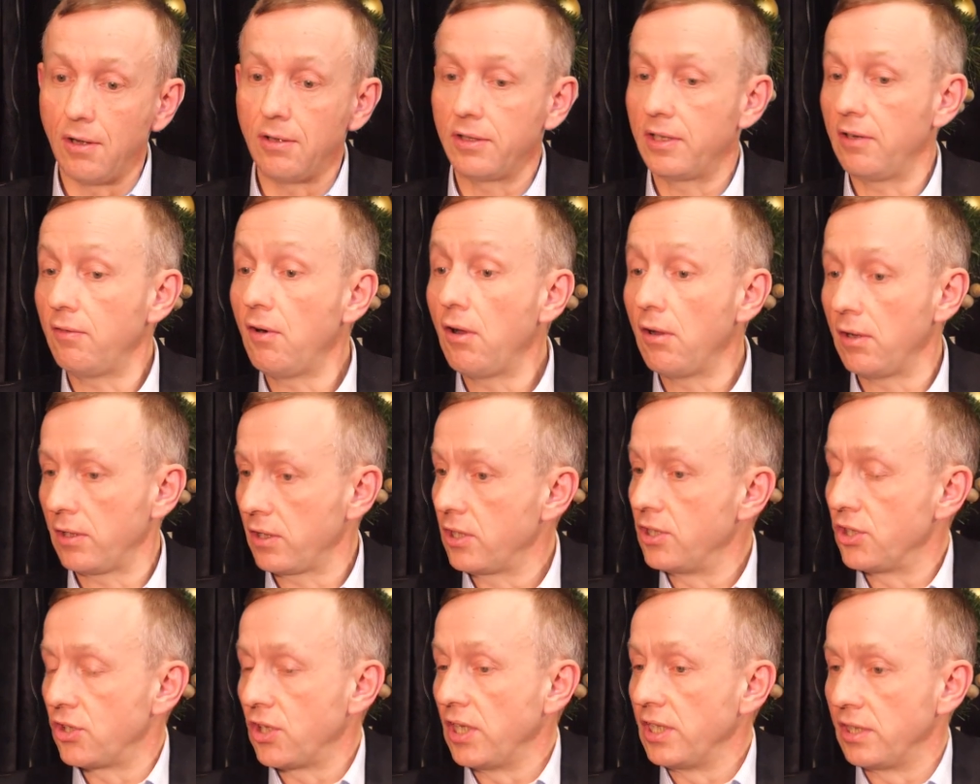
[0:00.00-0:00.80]
There are
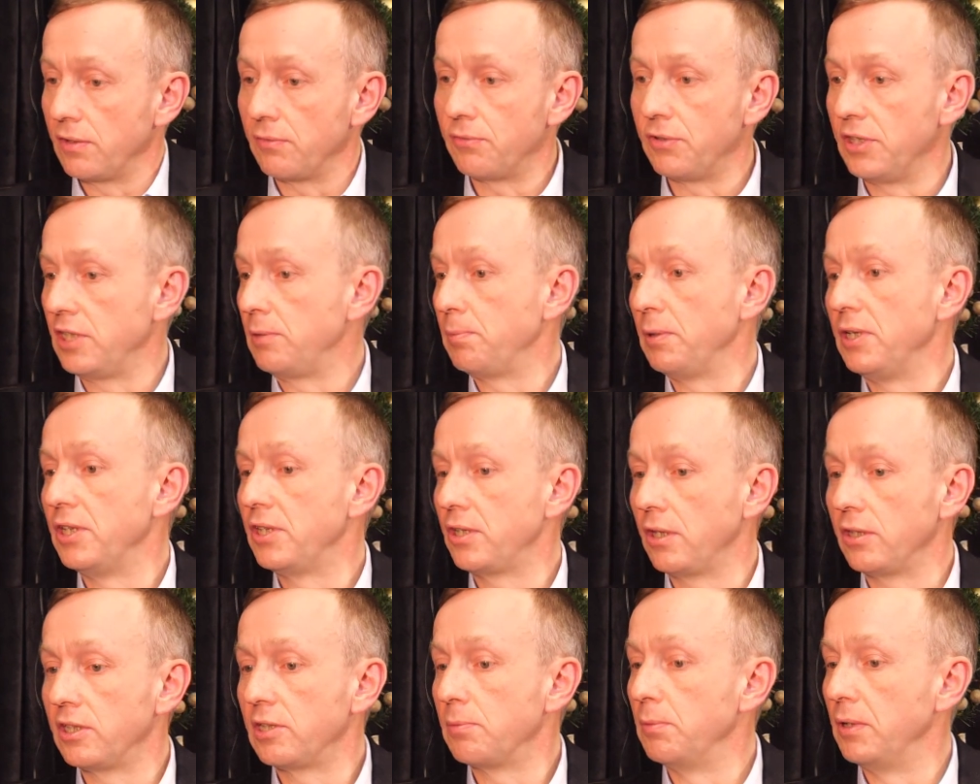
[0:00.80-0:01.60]
constraints on free speech
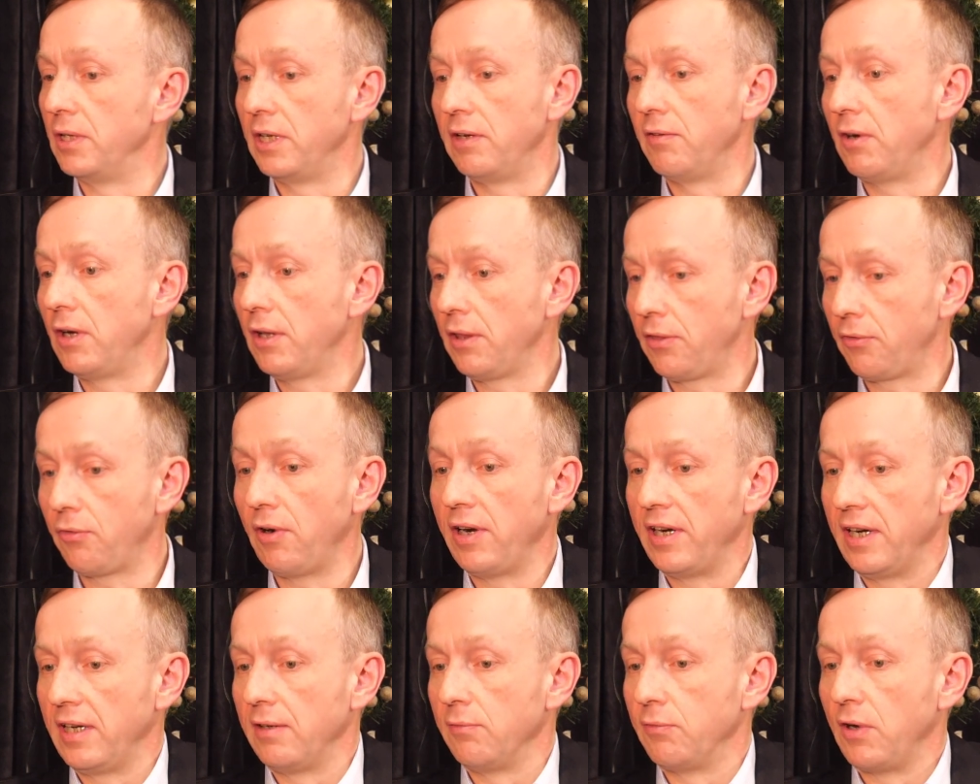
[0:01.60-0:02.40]
ultimately, right?
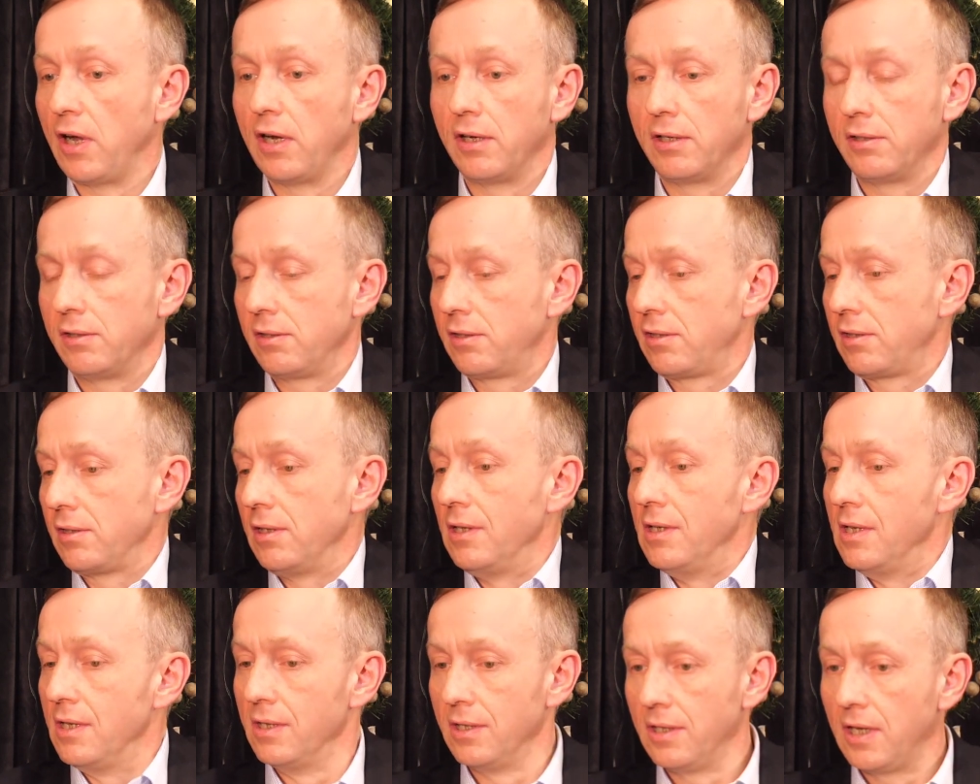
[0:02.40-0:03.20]
Threatening violence,
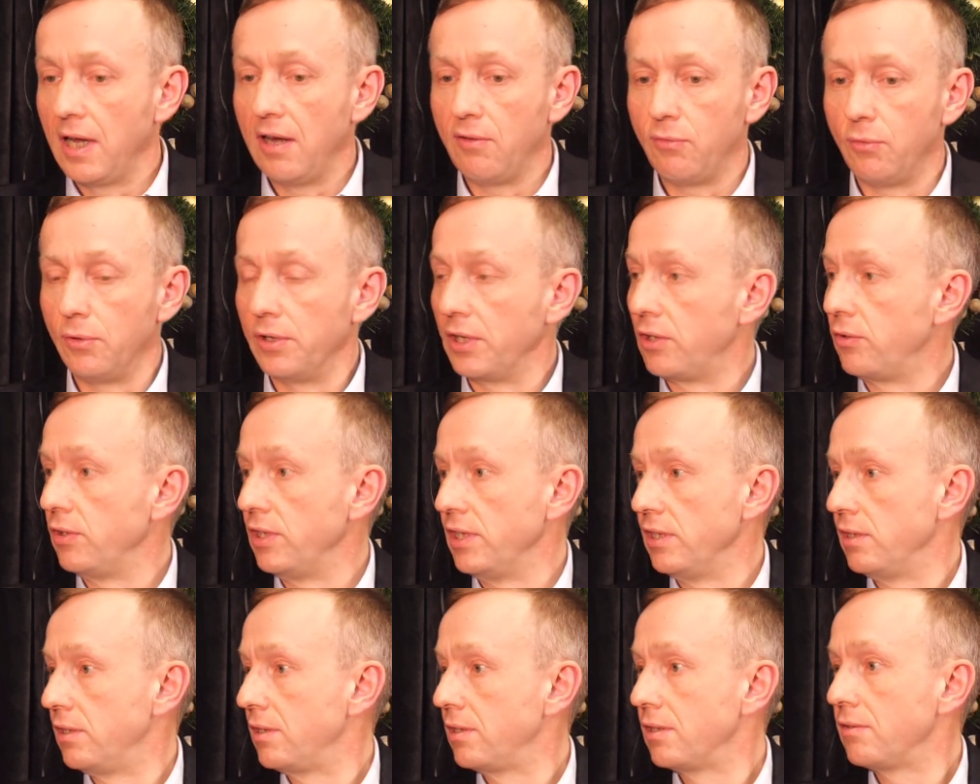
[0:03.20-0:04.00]
everyone
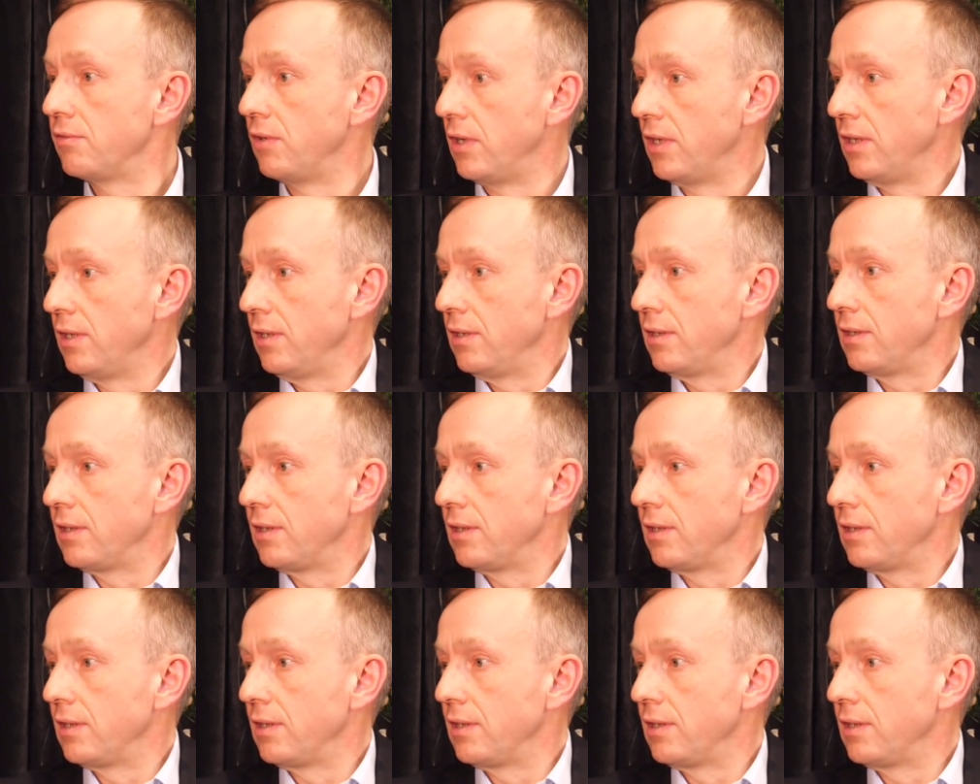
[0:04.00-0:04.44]
agrees, right?